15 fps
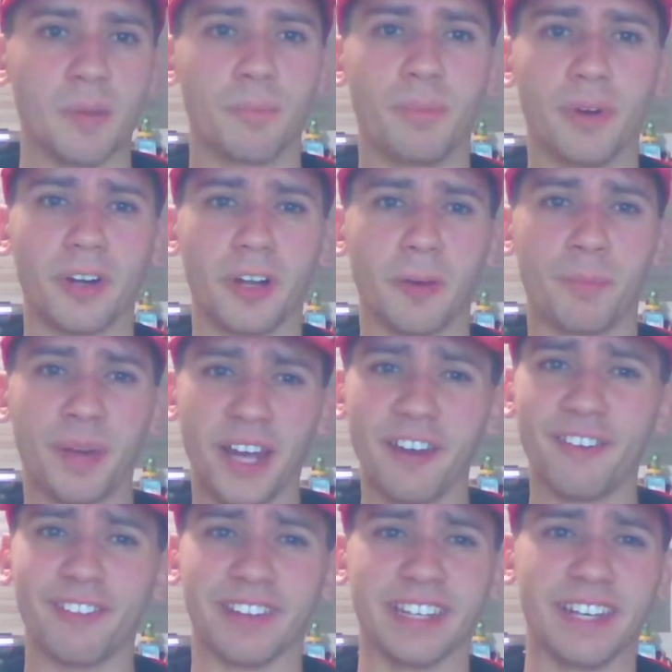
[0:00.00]
But
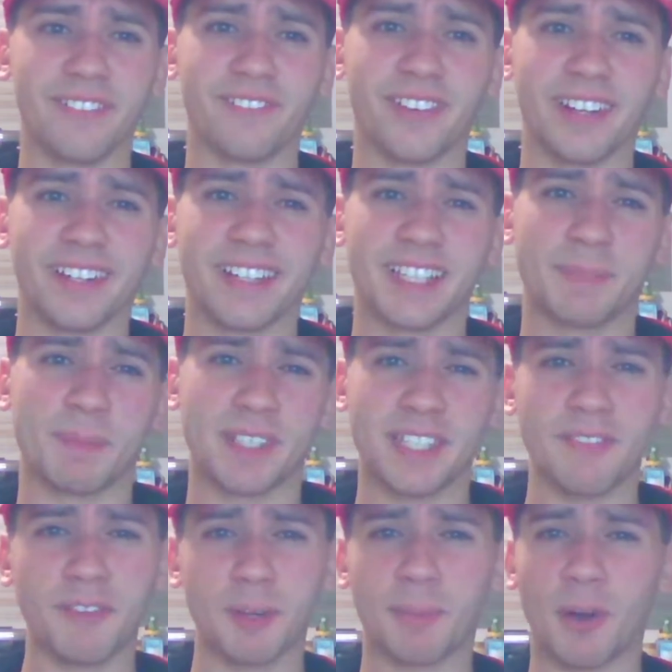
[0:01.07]
apparently, finding a
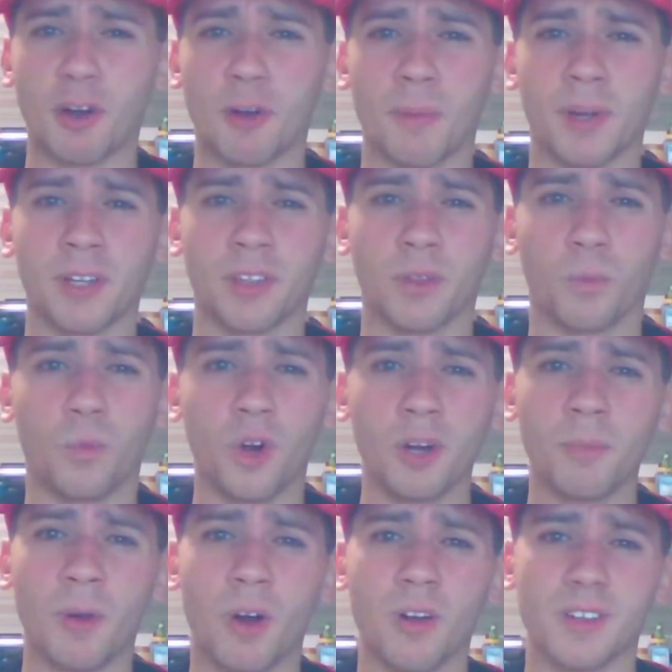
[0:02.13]
specific Pokemon in the
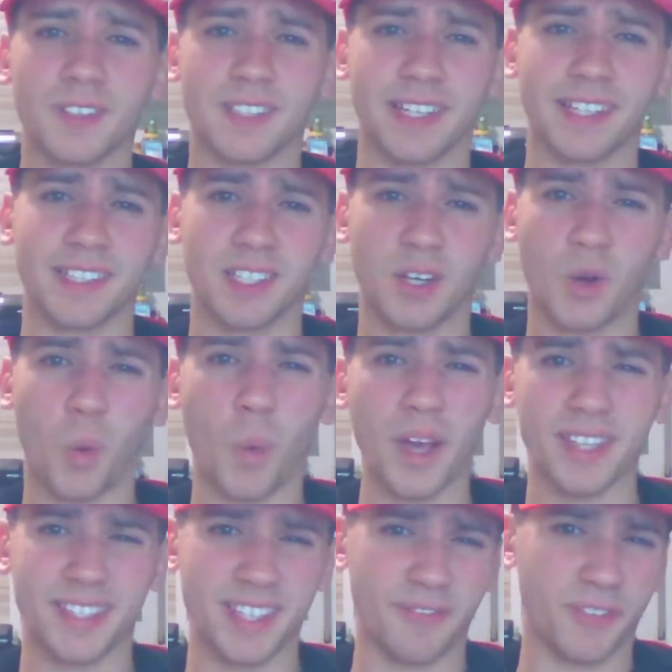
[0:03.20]
wormholes is
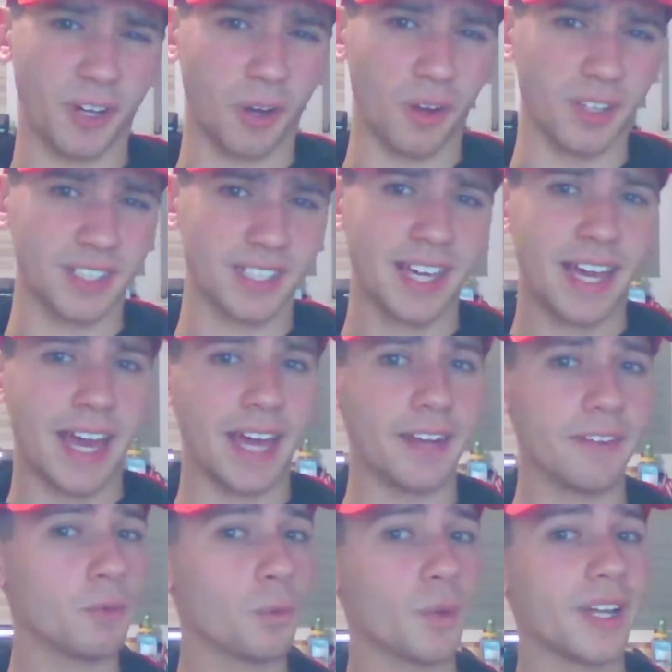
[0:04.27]
quite difficult,
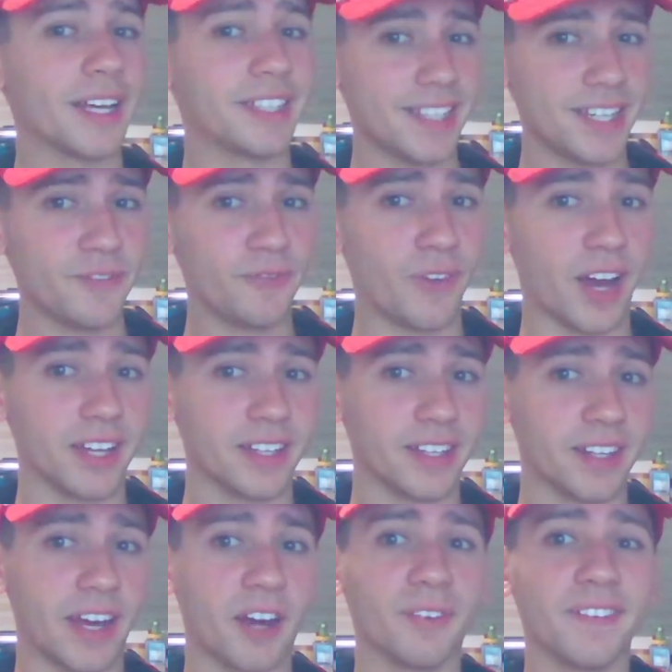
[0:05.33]
and even when I did find
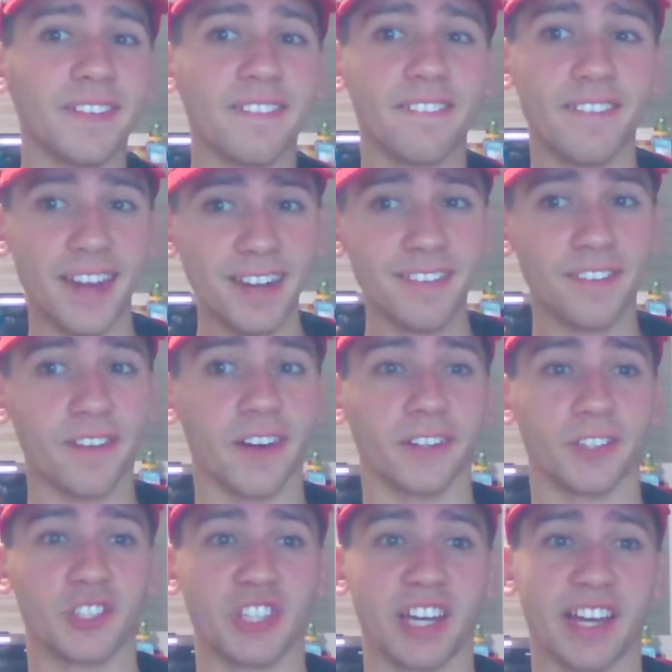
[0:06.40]
it, I only then thought
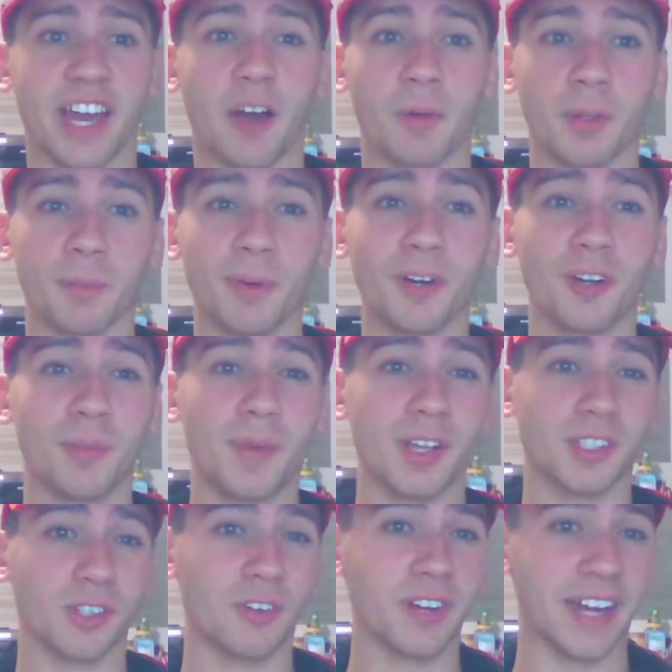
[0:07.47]
to check how many
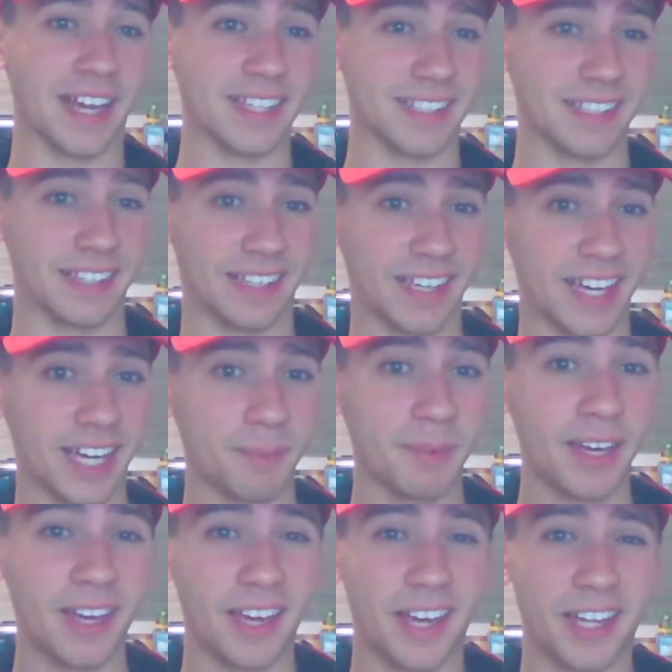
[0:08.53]
Pokeballs Orb has in the game,
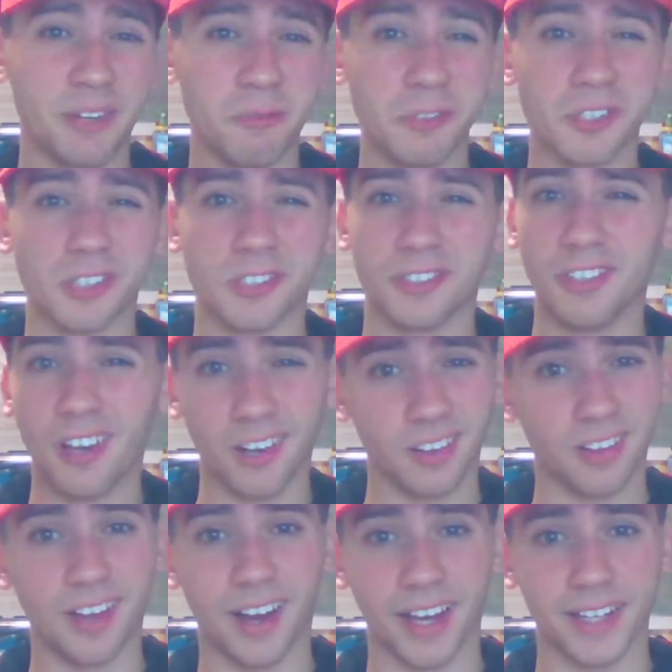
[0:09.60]
and it was not
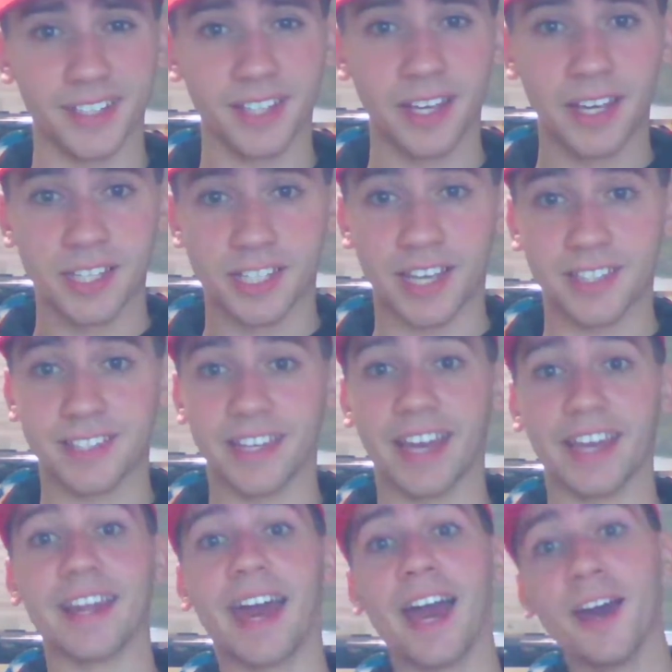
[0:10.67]
a lot, so I had to
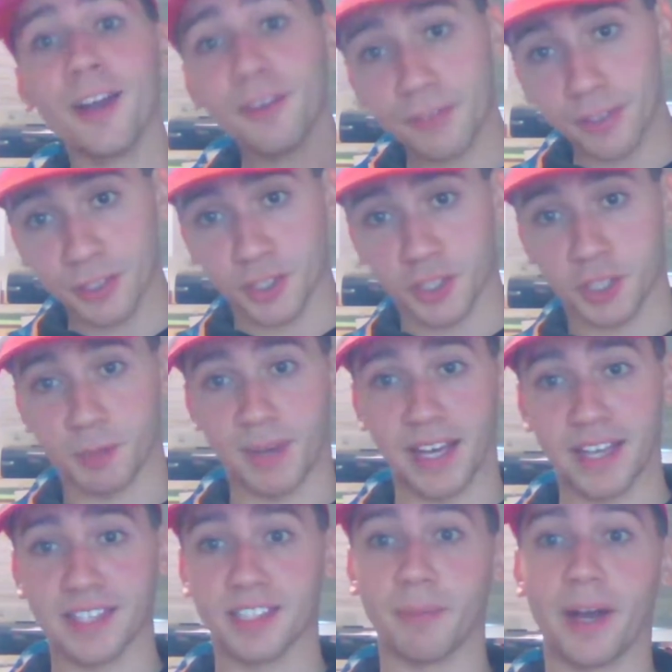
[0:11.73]
get out of Ultra
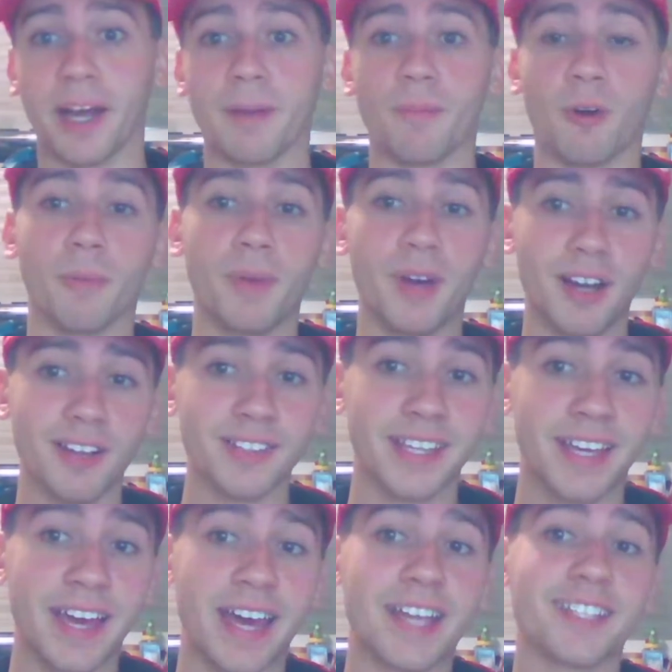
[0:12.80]
Space to buy more balls
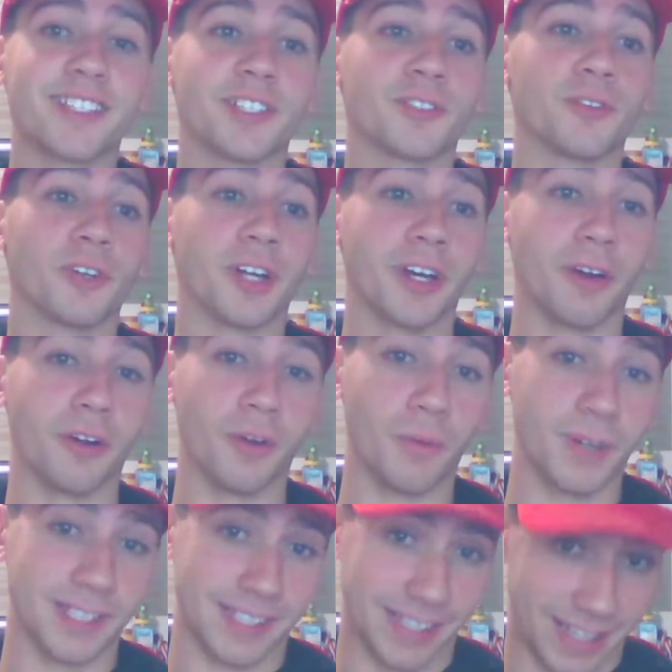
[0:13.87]
and search for Kyogre
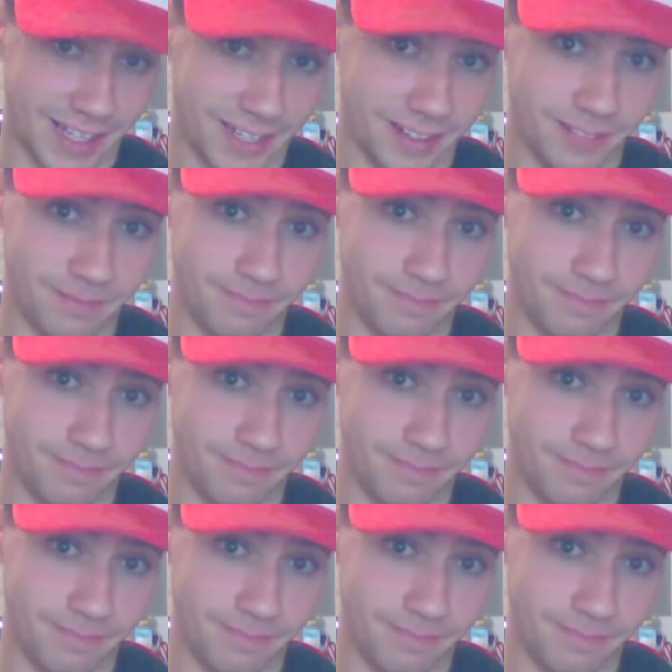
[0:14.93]
once again.